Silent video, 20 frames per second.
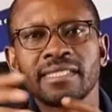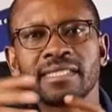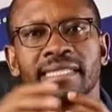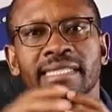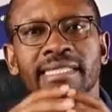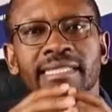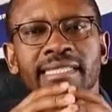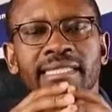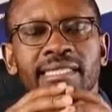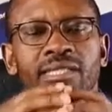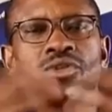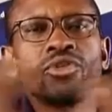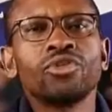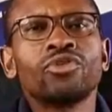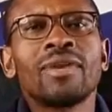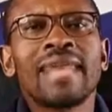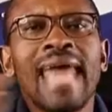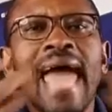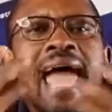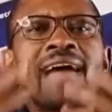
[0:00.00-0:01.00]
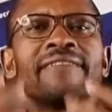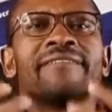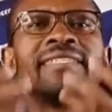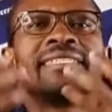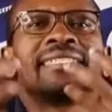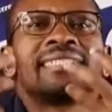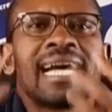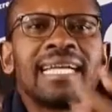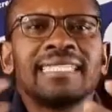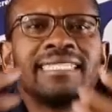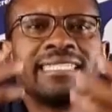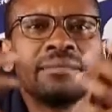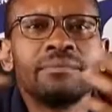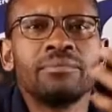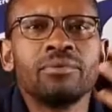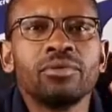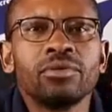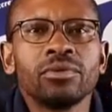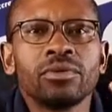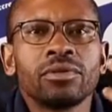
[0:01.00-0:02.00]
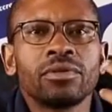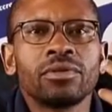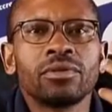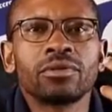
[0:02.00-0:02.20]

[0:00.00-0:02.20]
is you don't have a tangible